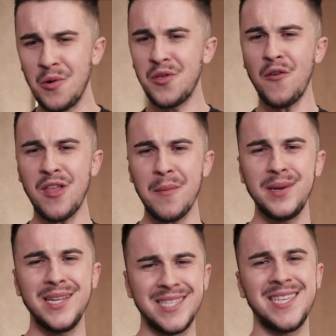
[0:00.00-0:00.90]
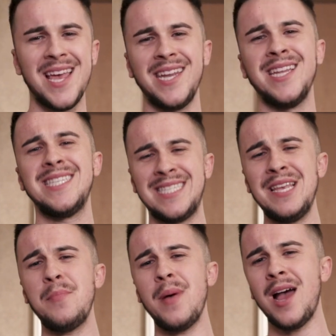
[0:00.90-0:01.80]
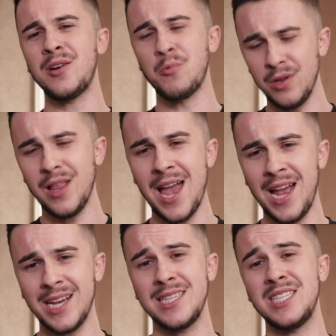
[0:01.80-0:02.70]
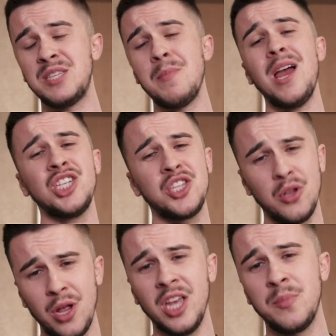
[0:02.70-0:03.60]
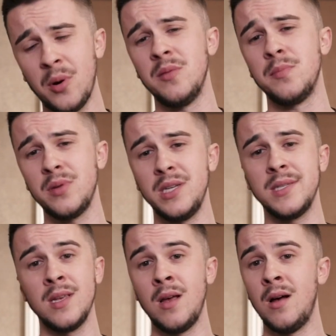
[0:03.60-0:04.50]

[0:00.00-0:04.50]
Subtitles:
with all that being said, sit back, relax, smash the like button please,